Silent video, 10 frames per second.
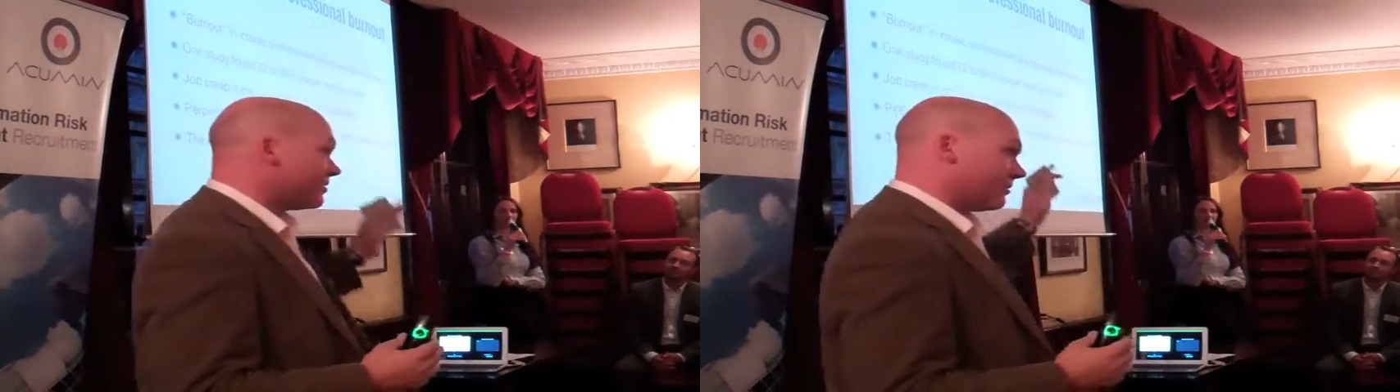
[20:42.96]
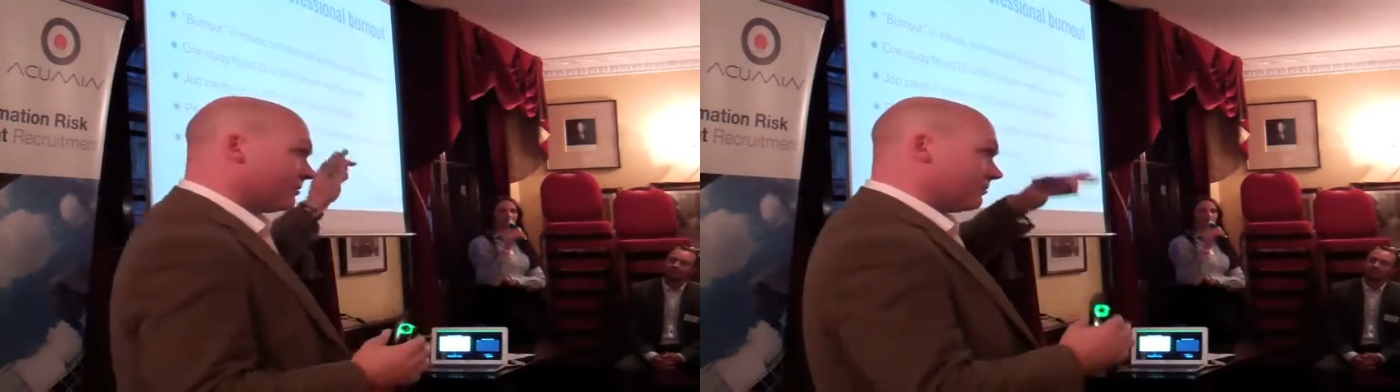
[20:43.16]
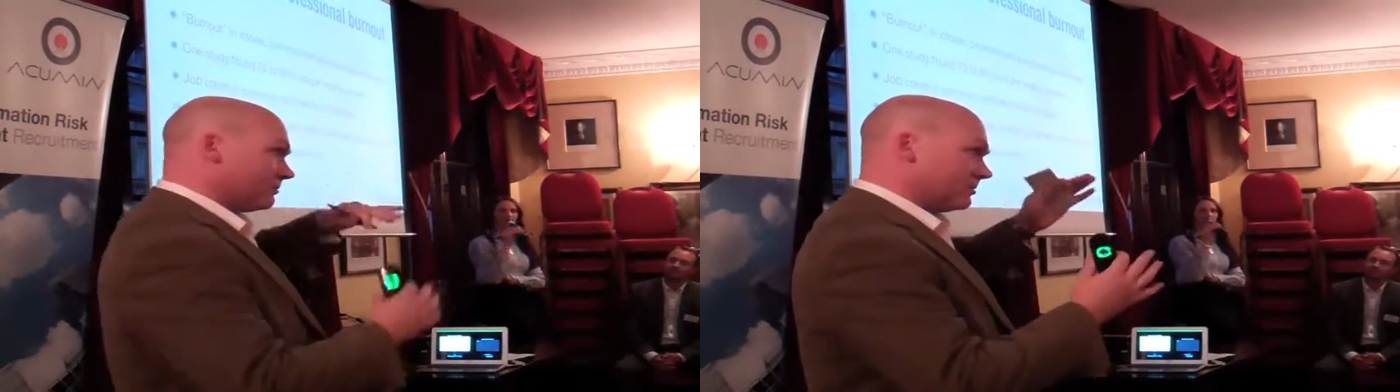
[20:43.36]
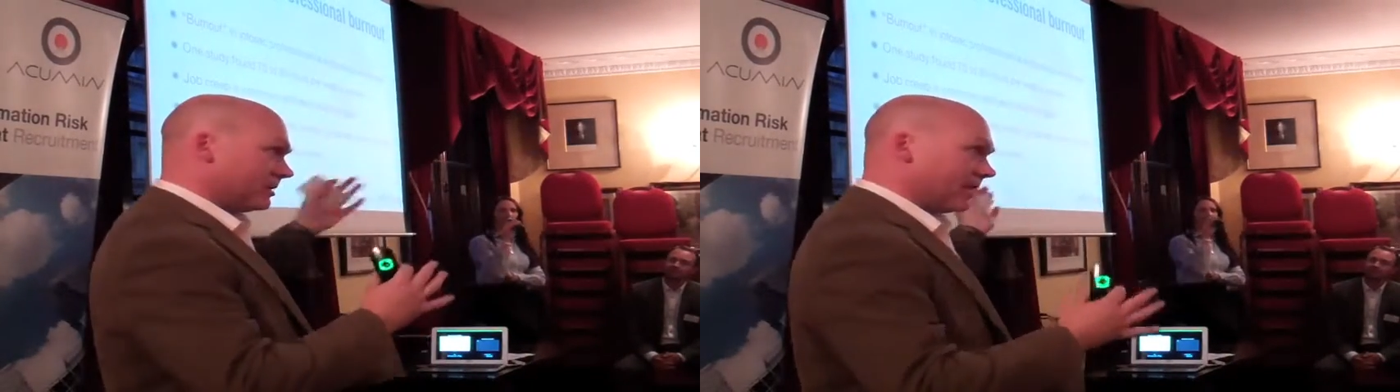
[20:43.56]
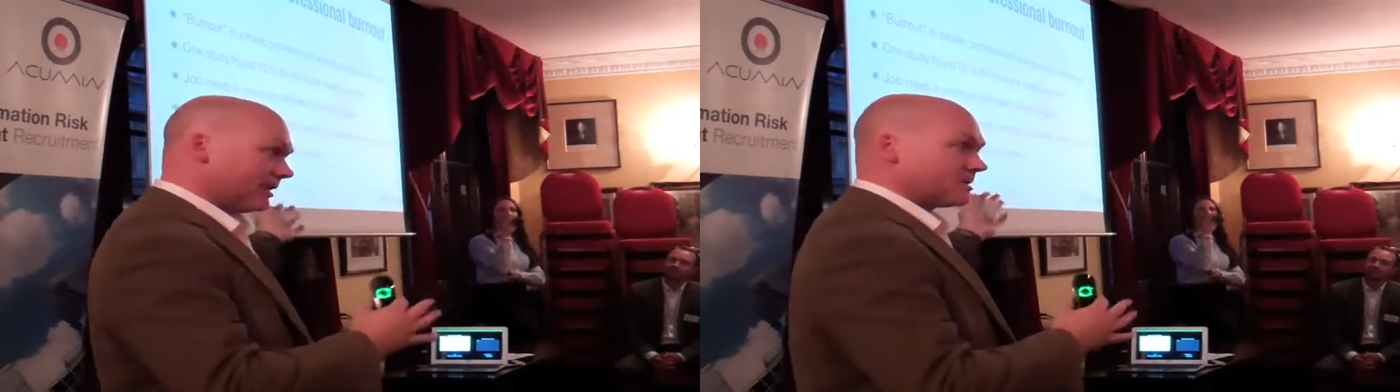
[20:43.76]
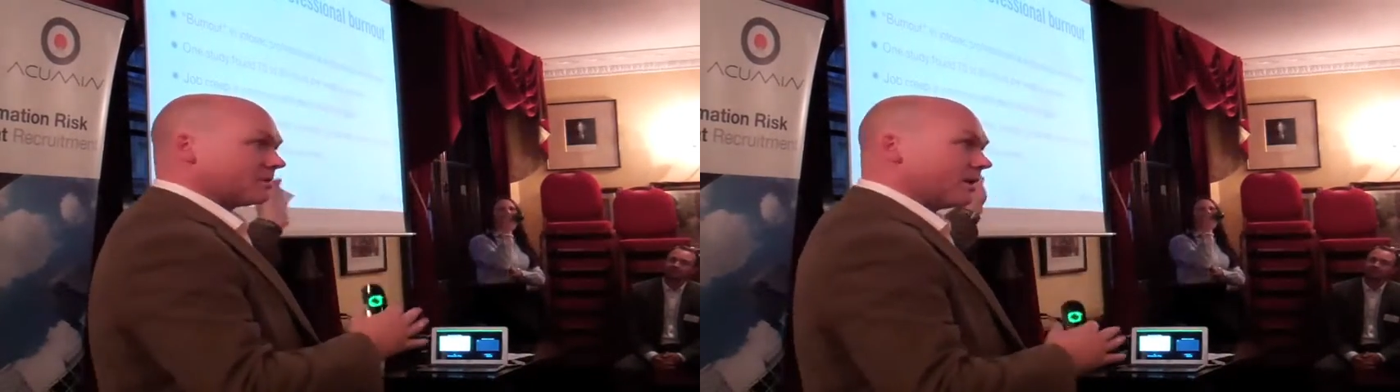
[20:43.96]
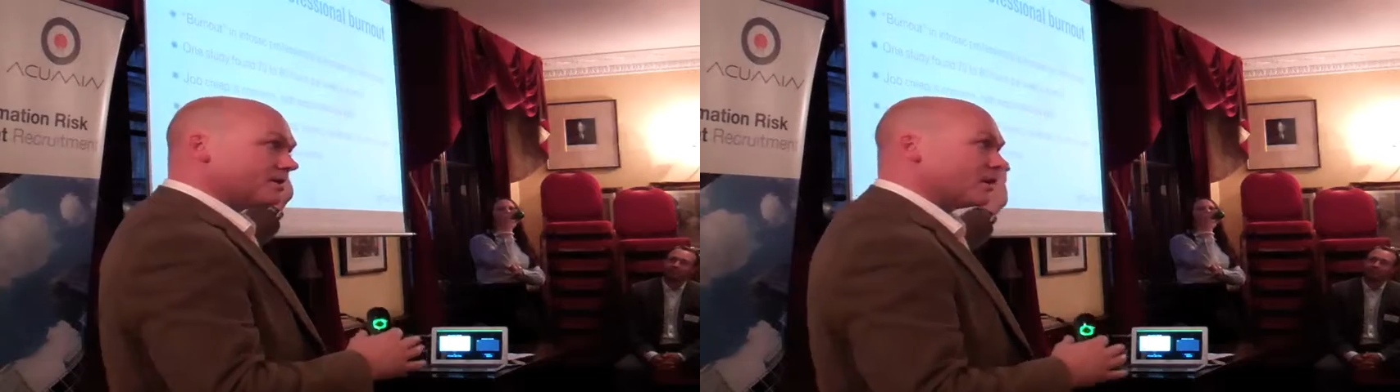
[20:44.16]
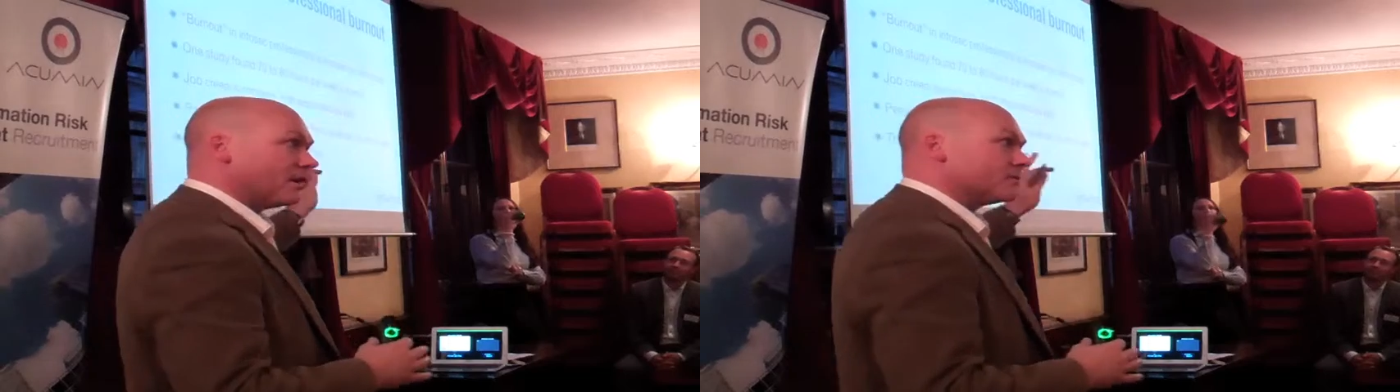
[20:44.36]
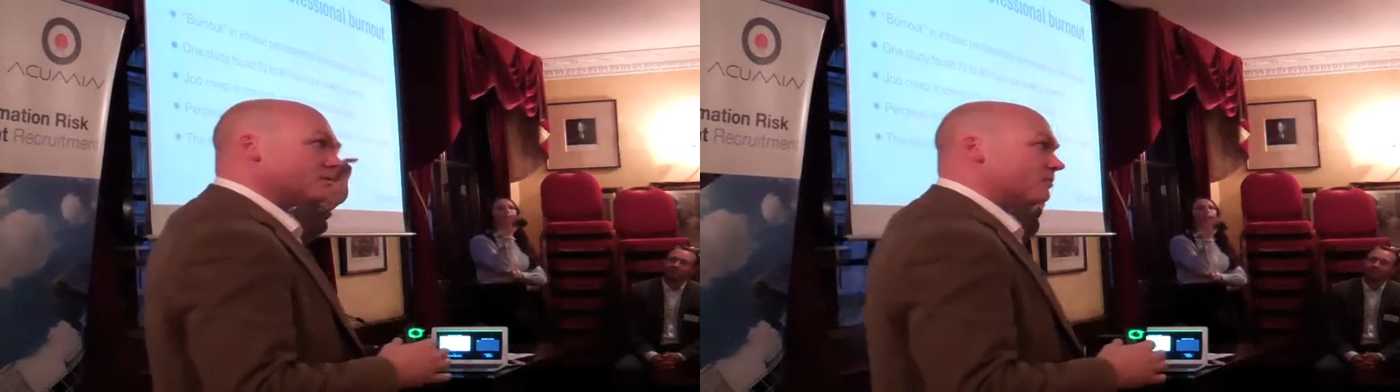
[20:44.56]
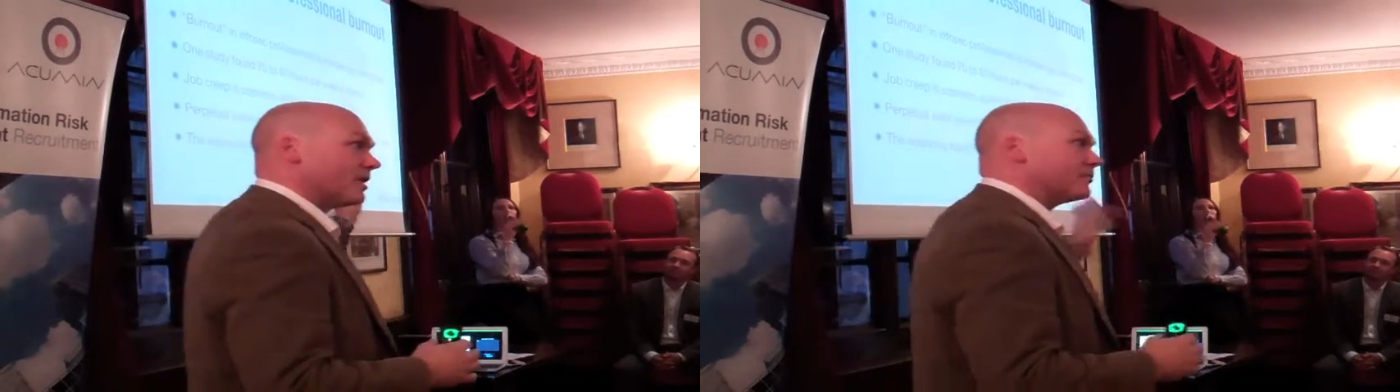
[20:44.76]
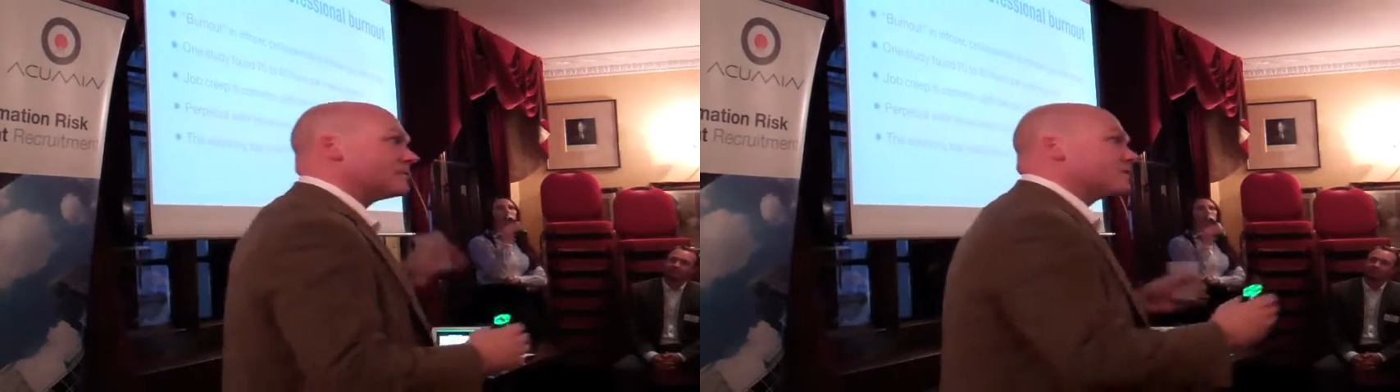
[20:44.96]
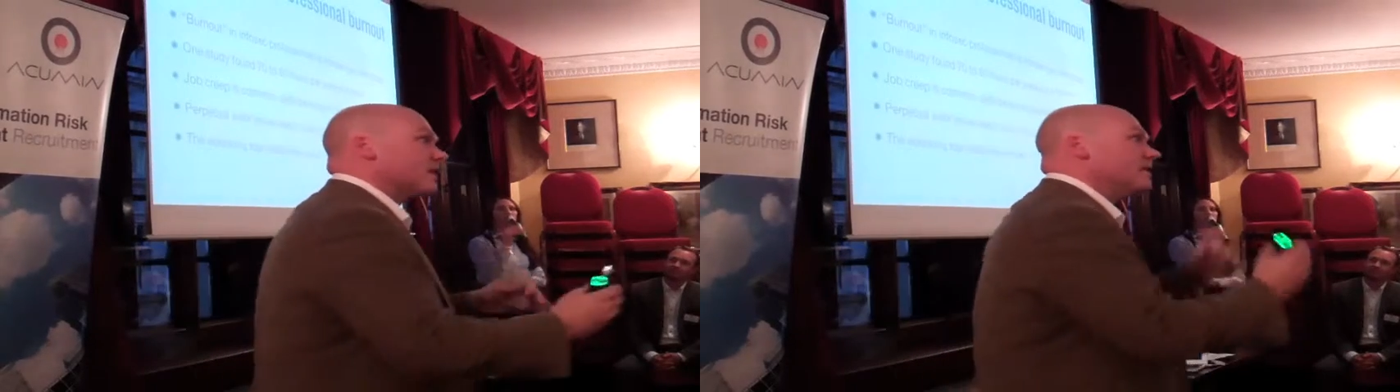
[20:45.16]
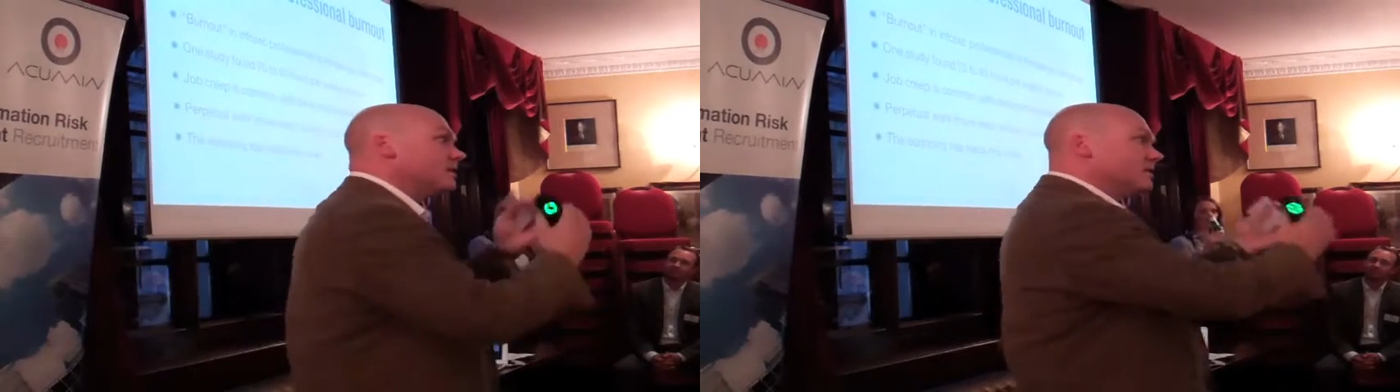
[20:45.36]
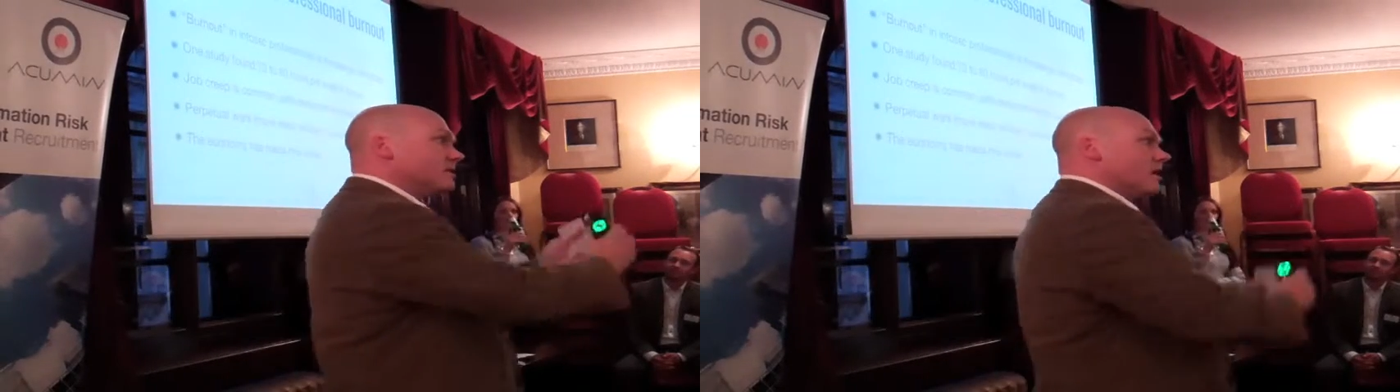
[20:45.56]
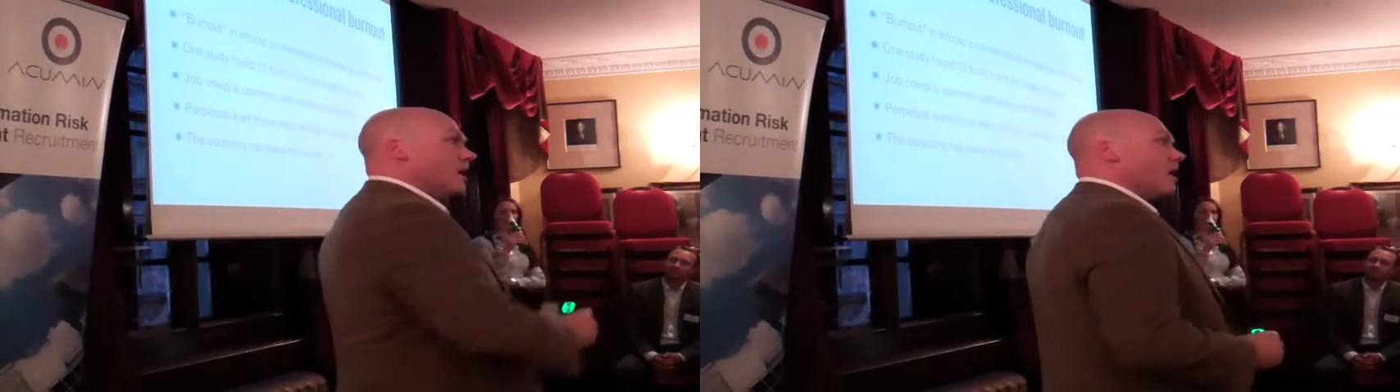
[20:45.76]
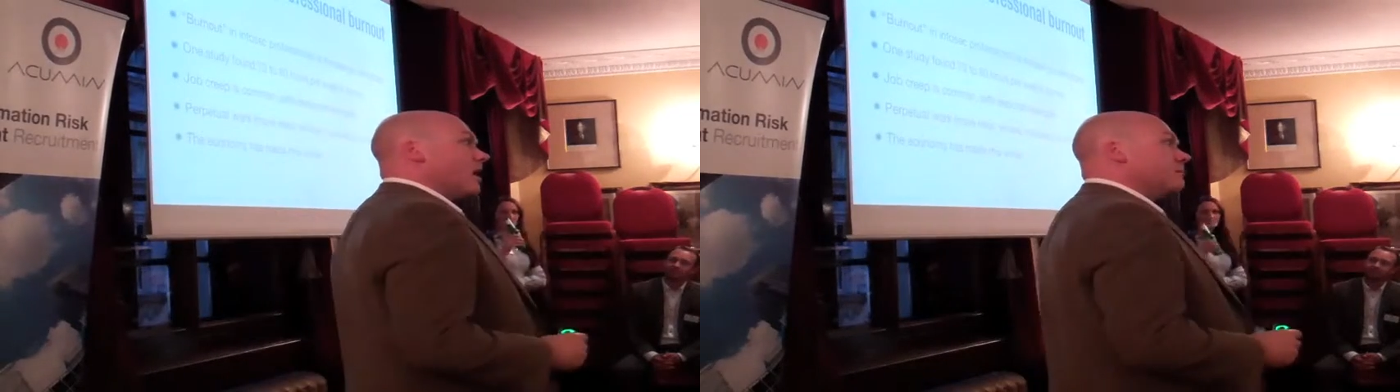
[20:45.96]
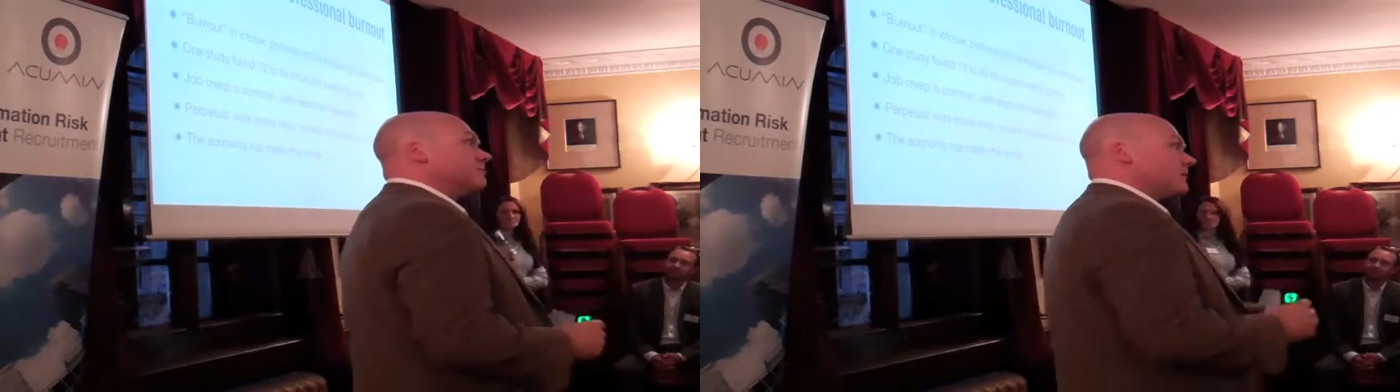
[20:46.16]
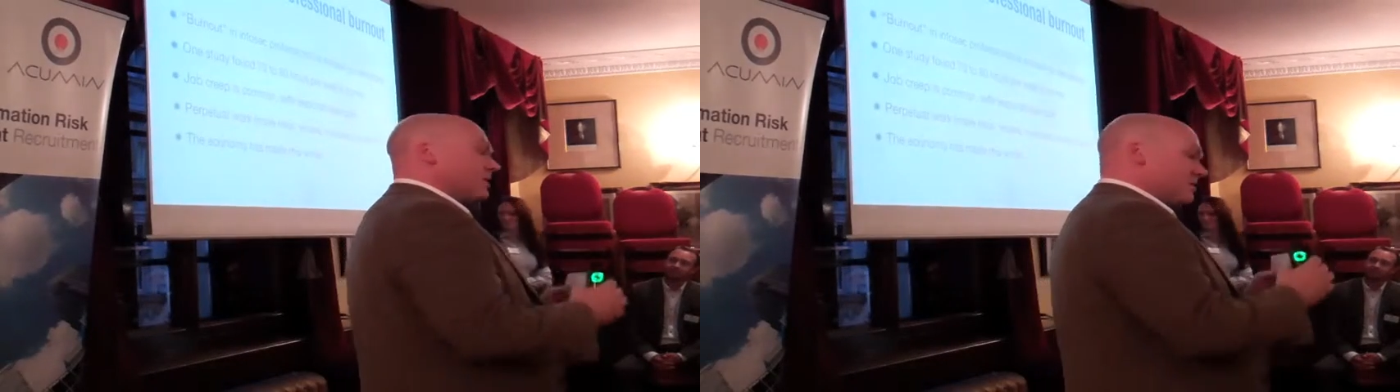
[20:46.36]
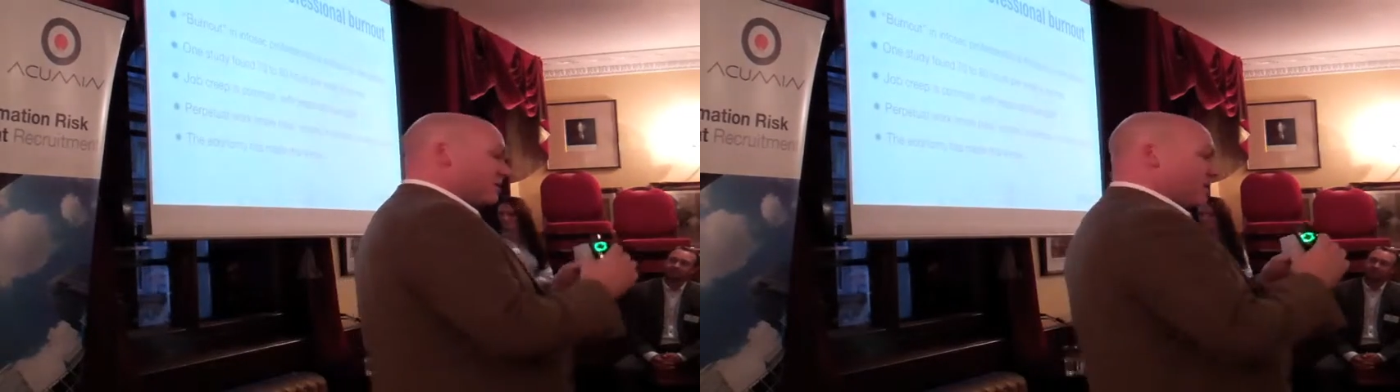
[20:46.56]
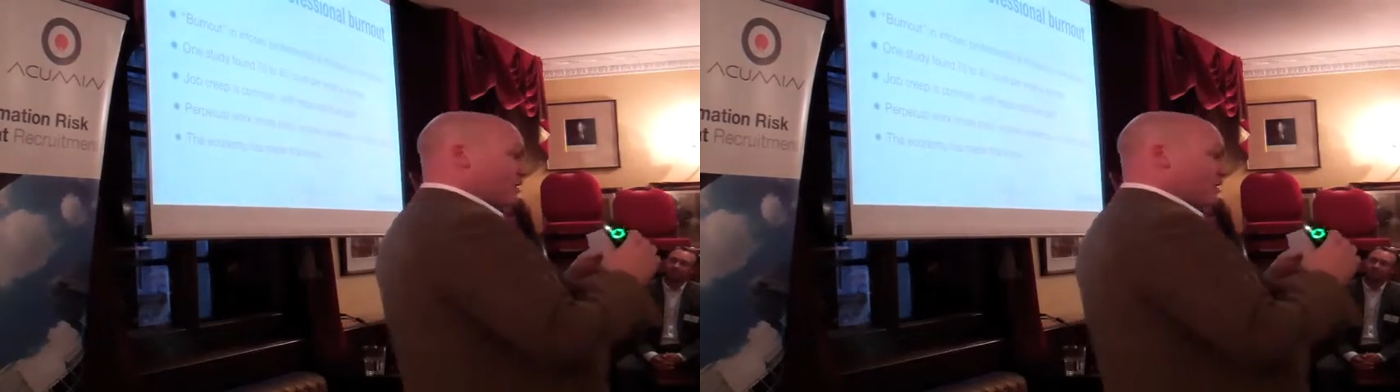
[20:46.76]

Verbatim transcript: you, you, can get the slides afterwards. the reference there um, is